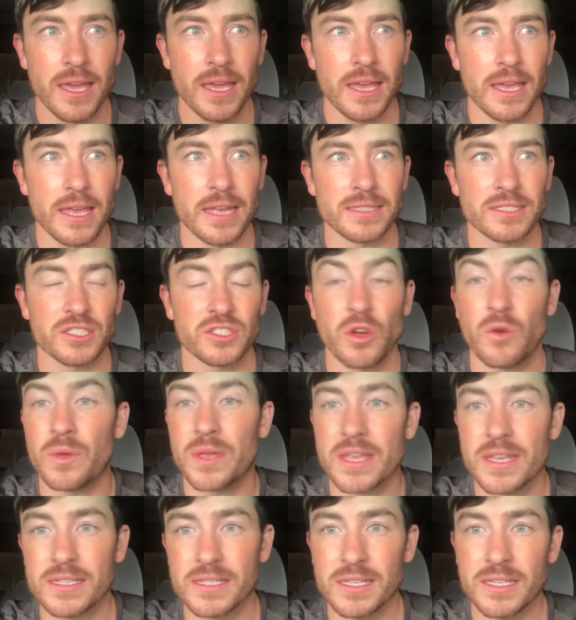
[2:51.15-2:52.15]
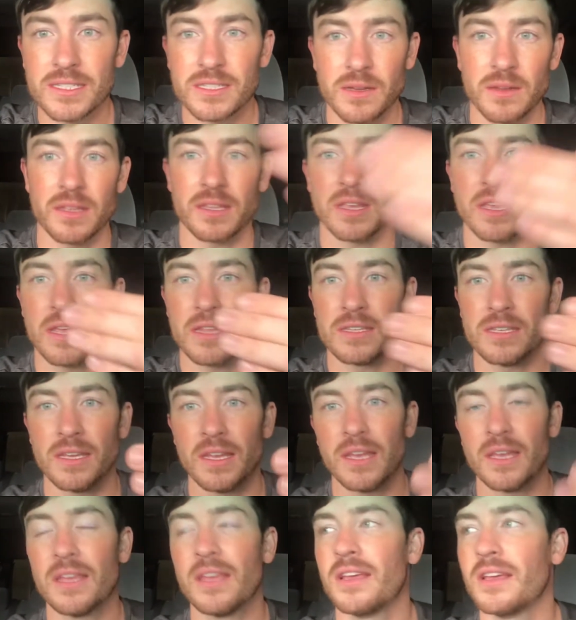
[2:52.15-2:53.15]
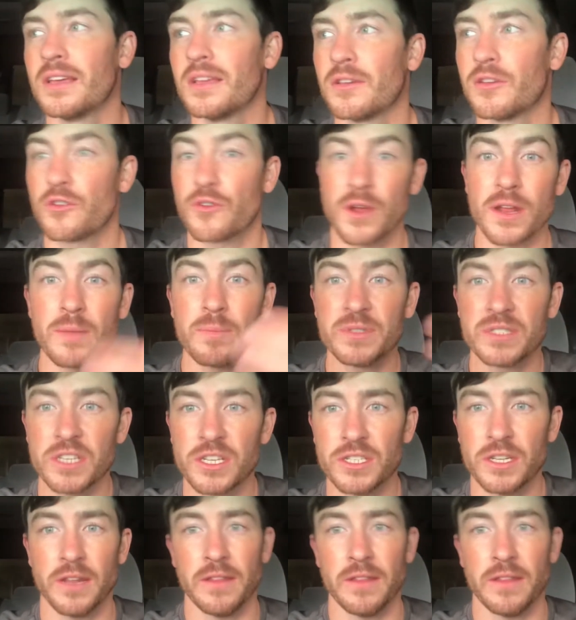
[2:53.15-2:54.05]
It's so easy to create a position and